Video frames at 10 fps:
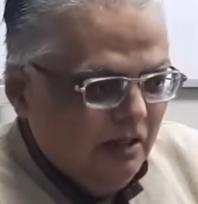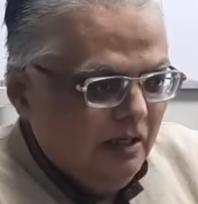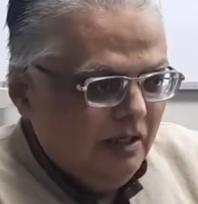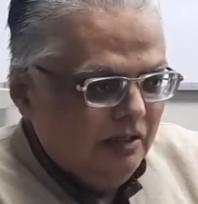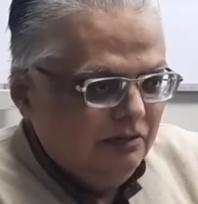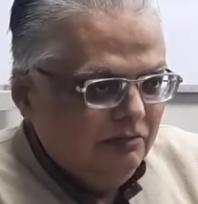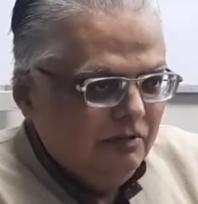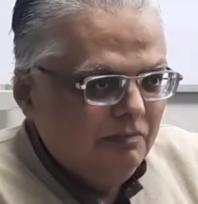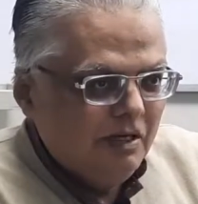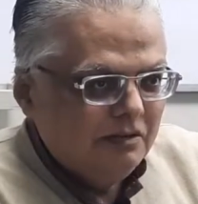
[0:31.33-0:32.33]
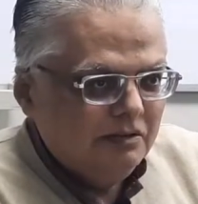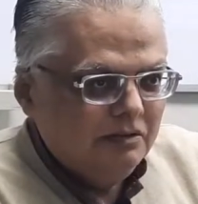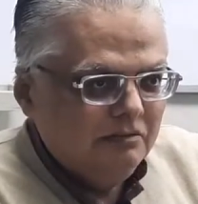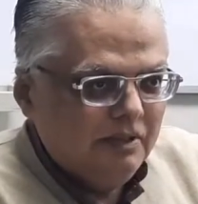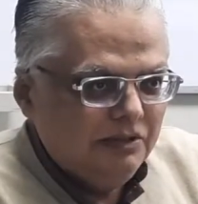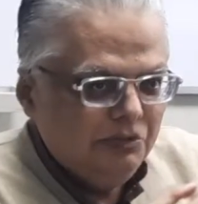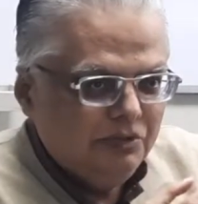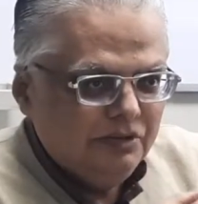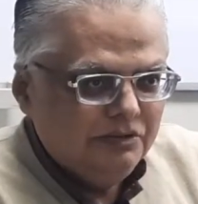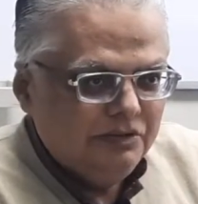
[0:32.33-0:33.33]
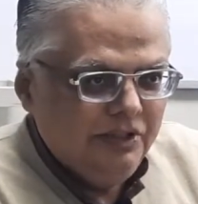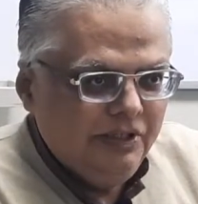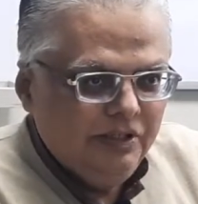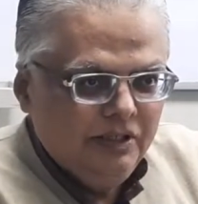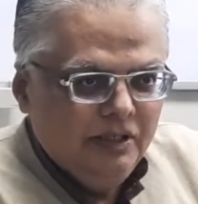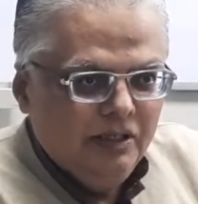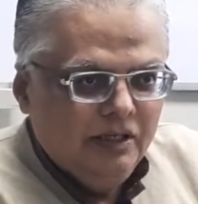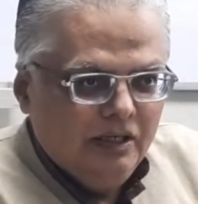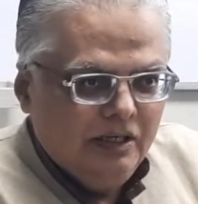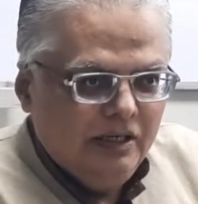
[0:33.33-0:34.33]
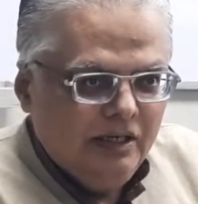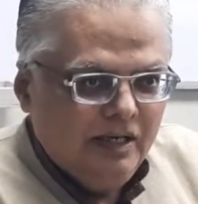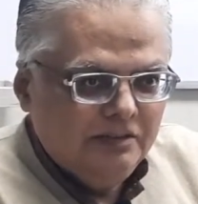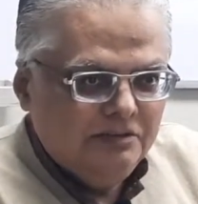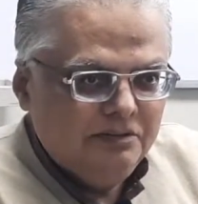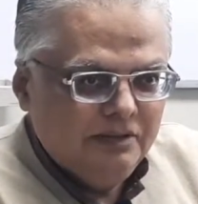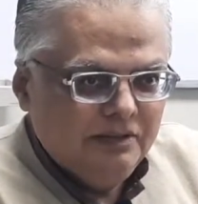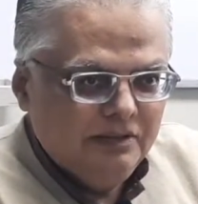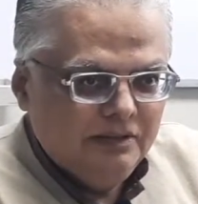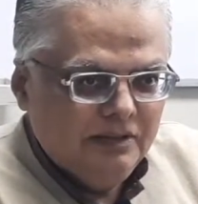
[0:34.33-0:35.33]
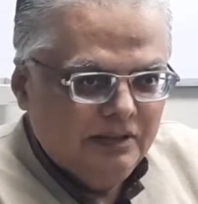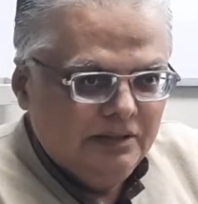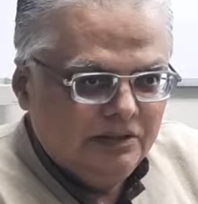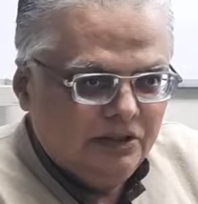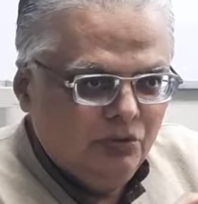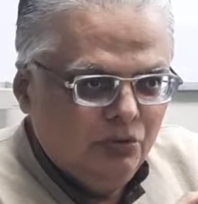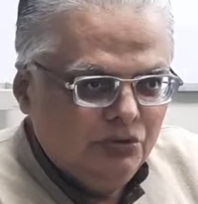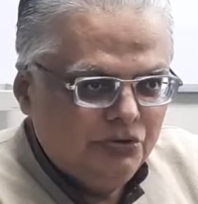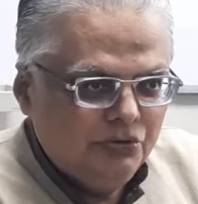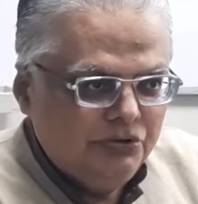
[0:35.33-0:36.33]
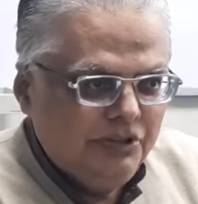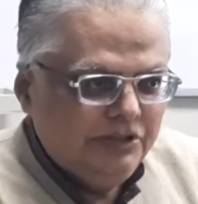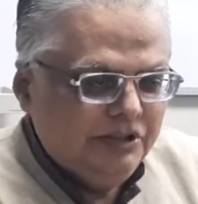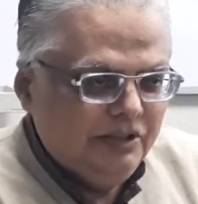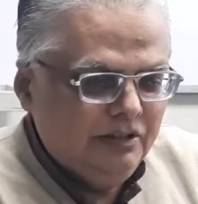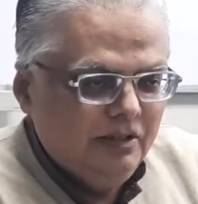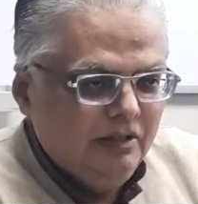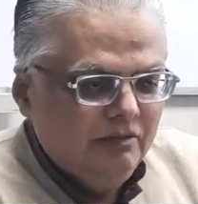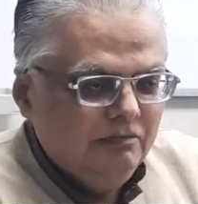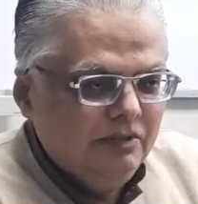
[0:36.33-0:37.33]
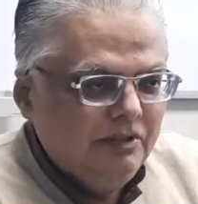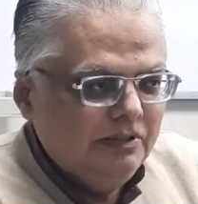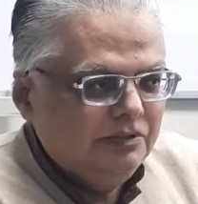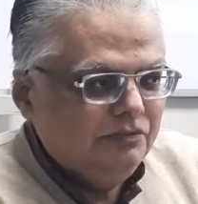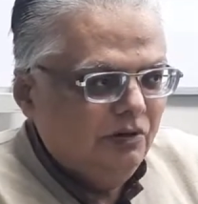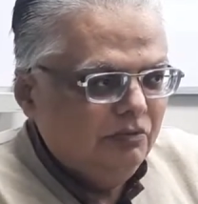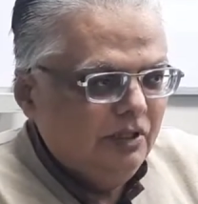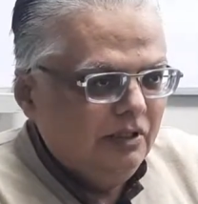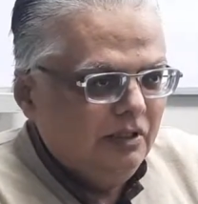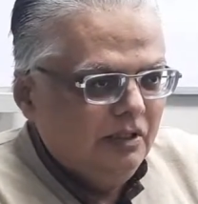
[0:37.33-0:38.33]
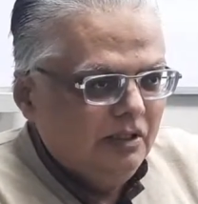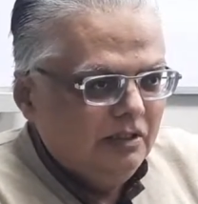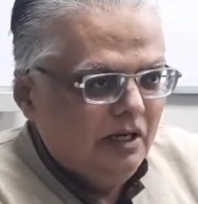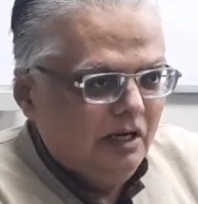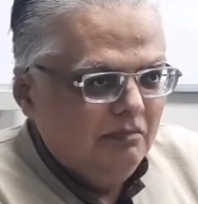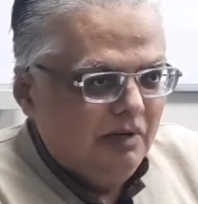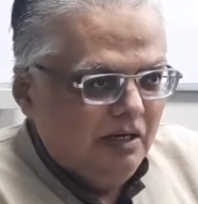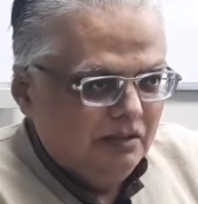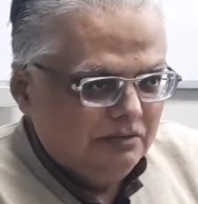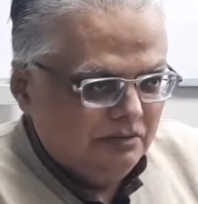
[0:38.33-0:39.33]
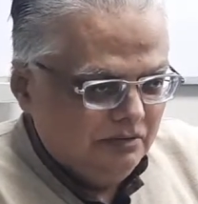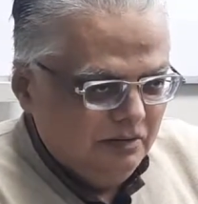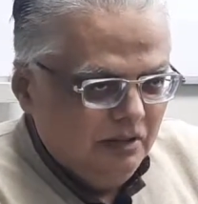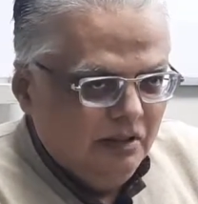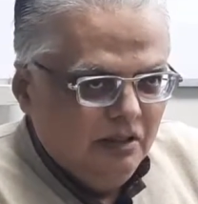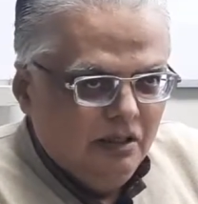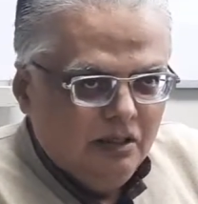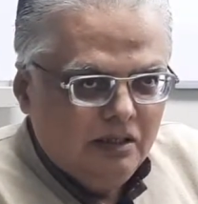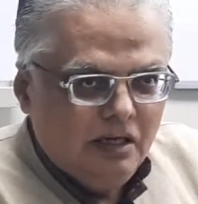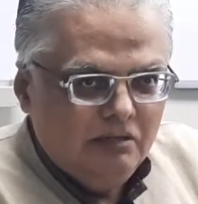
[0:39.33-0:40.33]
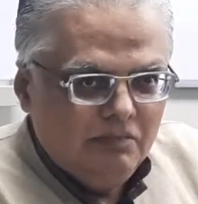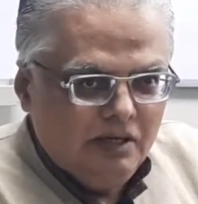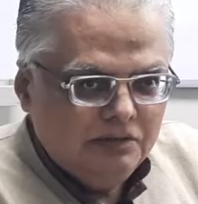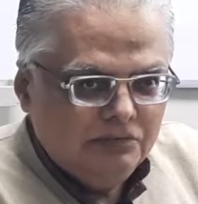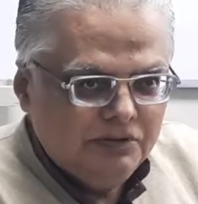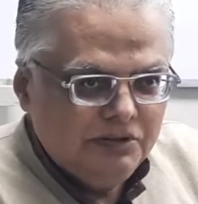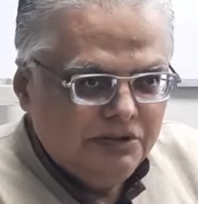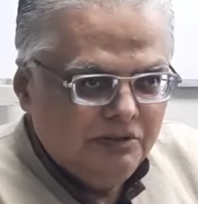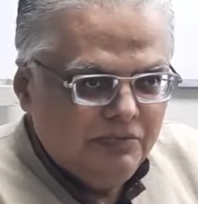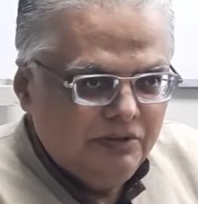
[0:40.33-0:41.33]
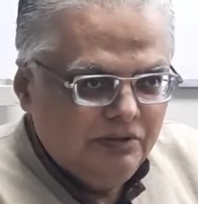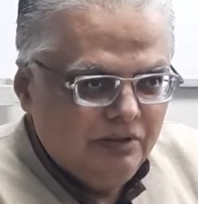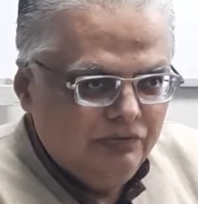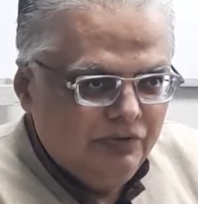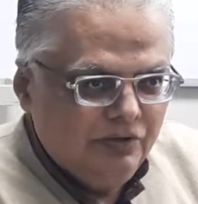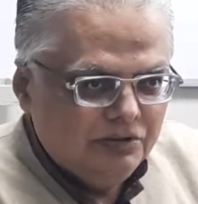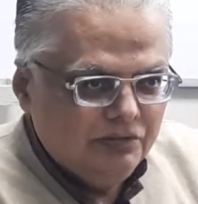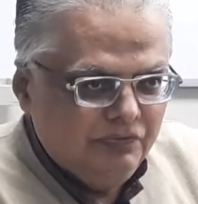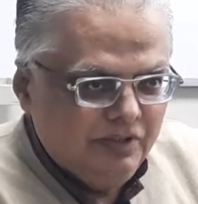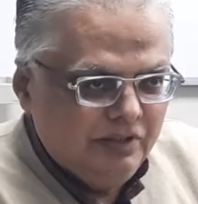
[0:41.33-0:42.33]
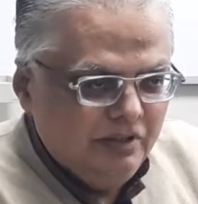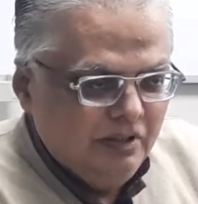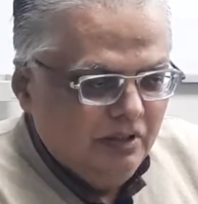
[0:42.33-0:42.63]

Uh, the word Marxism, as you can see, uh, has, uh, has a close association with its founder, Karl Marx. Karl Marx was a German uh, philosopher